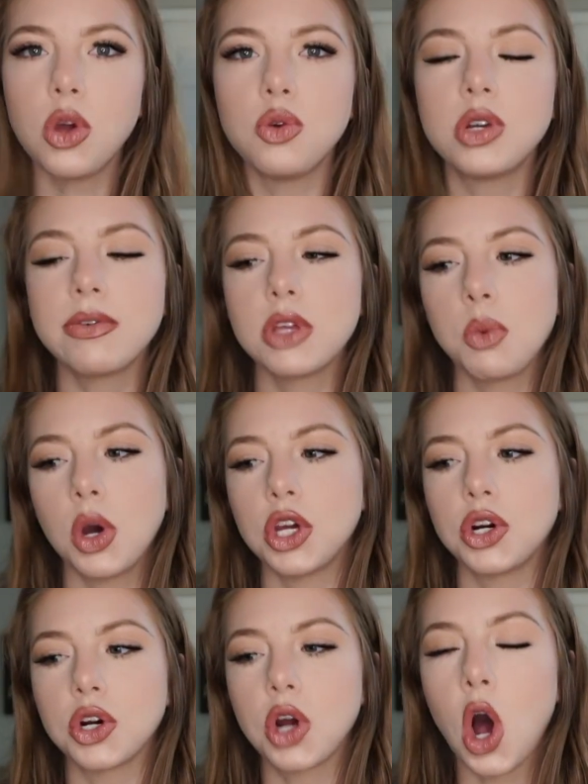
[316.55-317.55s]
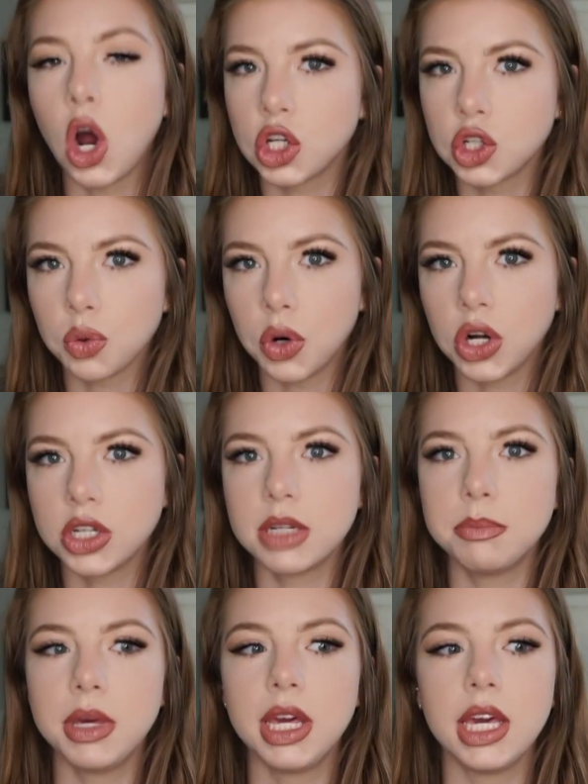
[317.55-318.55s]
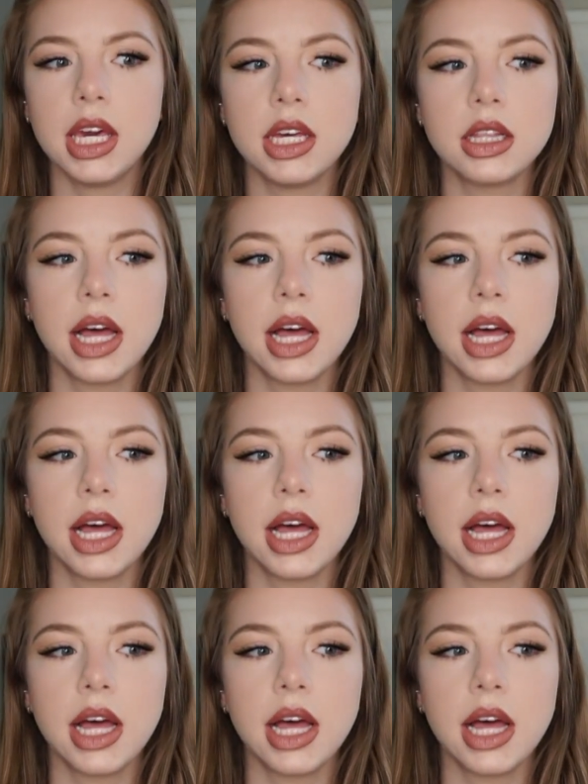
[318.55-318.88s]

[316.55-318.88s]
You definitely want your contour to be